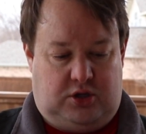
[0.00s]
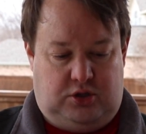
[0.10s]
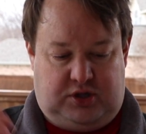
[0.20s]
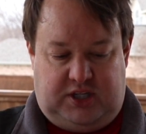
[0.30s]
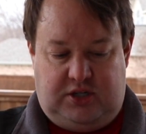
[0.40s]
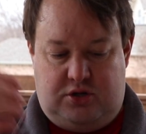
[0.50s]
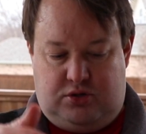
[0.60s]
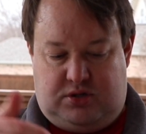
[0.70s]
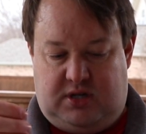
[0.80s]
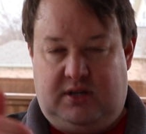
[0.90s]
you can
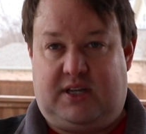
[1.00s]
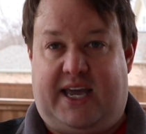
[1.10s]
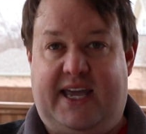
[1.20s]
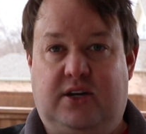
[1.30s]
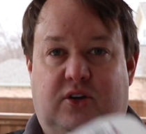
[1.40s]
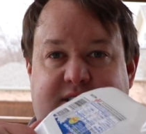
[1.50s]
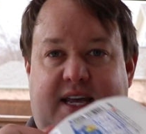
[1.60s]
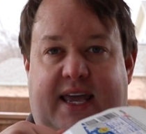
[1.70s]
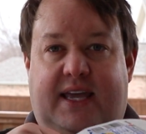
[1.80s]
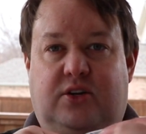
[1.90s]
use the handle as a
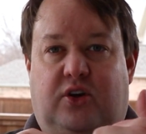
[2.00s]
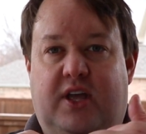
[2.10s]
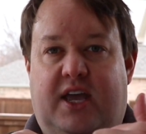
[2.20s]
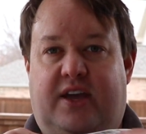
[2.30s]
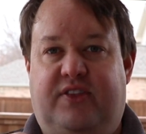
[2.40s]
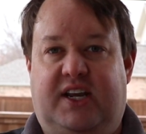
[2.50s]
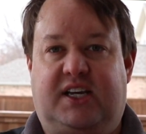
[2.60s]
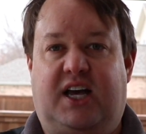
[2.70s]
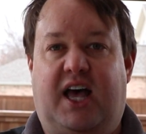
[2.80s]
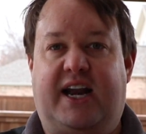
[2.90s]
handle and then
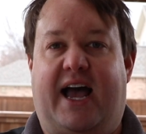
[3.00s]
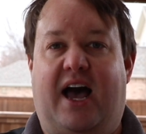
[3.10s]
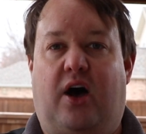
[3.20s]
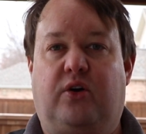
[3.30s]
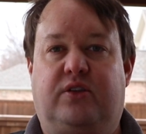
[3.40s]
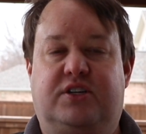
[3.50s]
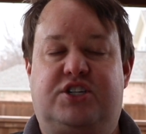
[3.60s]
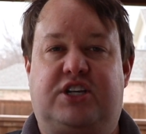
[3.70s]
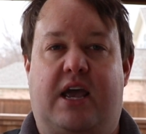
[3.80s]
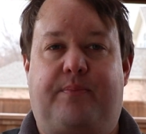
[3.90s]
cut out the
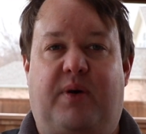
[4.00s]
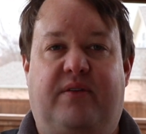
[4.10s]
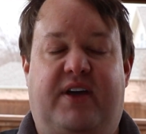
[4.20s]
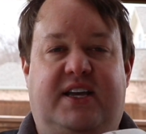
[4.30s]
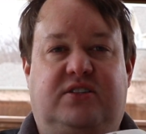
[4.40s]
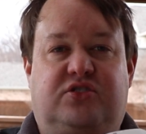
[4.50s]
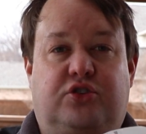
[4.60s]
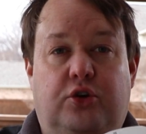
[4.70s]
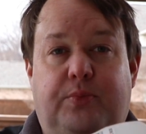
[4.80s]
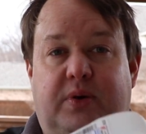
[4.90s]
shape of a
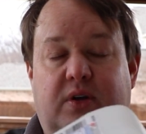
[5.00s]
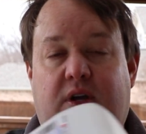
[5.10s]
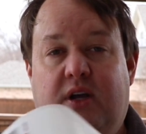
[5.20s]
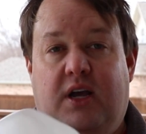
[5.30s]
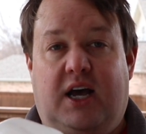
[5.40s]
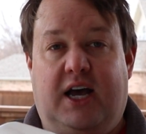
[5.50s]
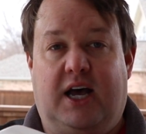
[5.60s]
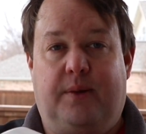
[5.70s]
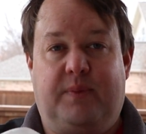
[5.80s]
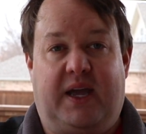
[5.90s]
scoop,
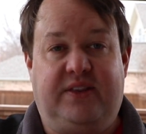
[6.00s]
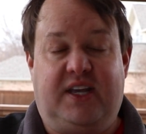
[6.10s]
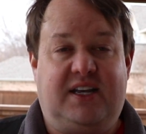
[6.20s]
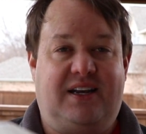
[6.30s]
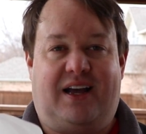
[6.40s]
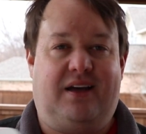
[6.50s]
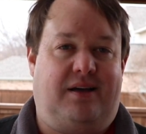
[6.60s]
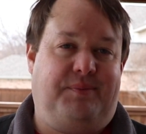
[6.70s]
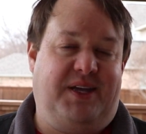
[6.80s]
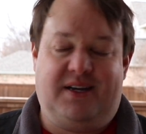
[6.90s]
and then
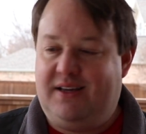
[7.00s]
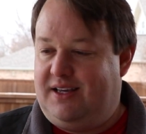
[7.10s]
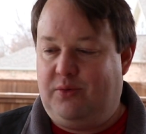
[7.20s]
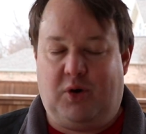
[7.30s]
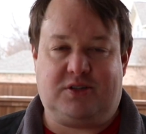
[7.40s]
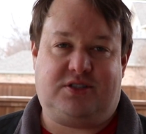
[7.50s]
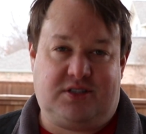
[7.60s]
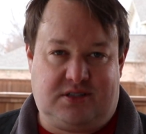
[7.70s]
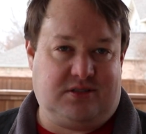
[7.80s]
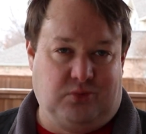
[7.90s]
I mean, it works
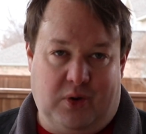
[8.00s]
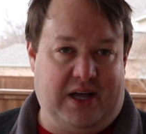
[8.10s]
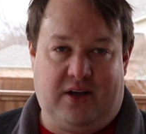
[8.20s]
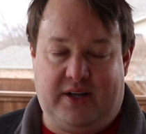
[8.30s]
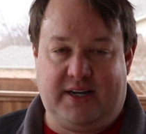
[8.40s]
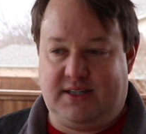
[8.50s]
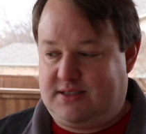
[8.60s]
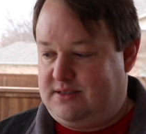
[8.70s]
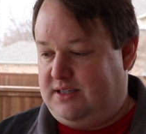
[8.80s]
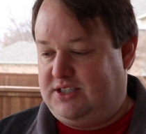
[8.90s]
just as well. And
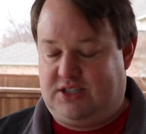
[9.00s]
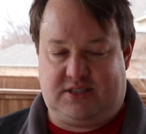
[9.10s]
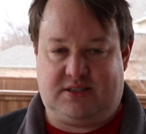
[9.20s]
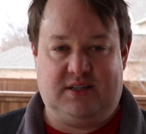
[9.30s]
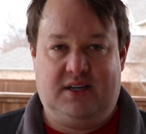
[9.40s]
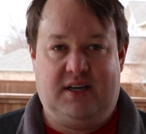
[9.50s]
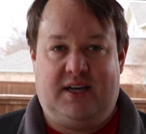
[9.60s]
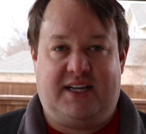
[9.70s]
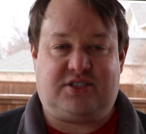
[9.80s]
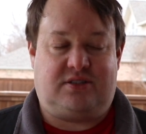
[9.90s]

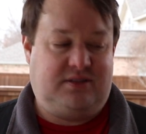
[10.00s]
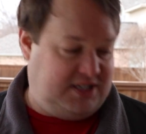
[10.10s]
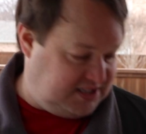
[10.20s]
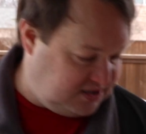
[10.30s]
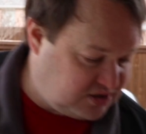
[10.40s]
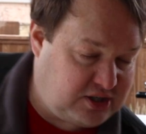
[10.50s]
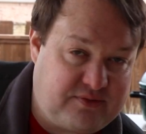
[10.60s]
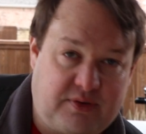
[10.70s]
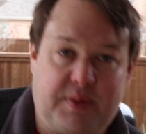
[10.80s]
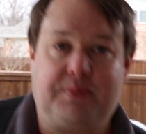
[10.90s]
this is good
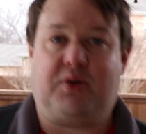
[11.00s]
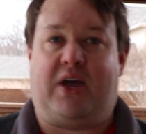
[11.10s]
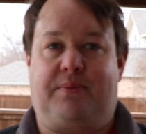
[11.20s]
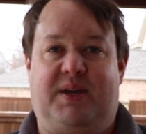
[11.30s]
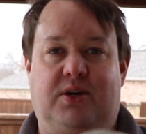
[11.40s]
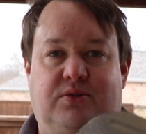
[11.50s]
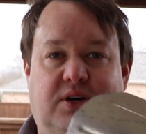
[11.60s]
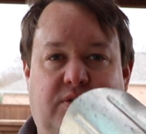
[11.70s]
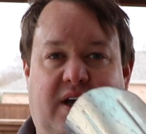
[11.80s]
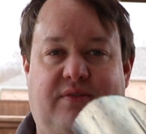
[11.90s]
for people like me who
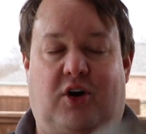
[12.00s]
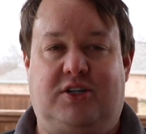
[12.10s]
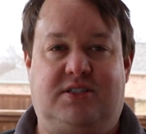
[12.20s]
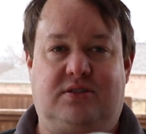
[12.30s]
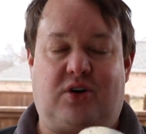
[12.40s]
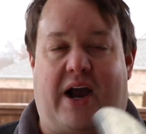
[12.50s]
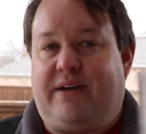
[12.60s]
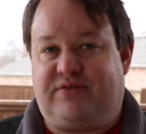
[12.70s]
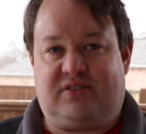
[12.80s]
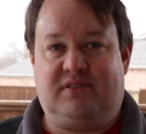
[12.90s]
don't have arts and
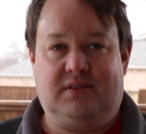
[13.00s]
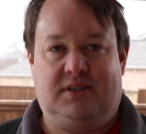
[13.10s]
crafts